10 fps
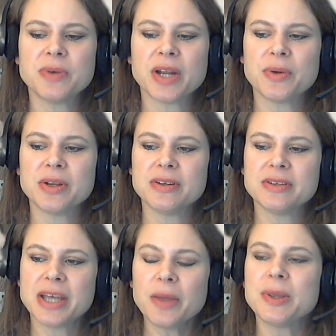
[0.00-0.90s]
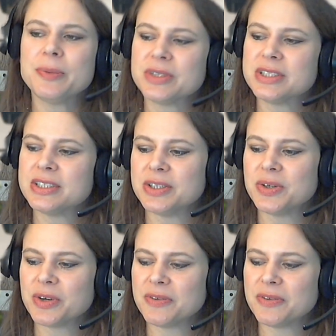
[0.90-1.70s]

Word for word: what I would tell people to do or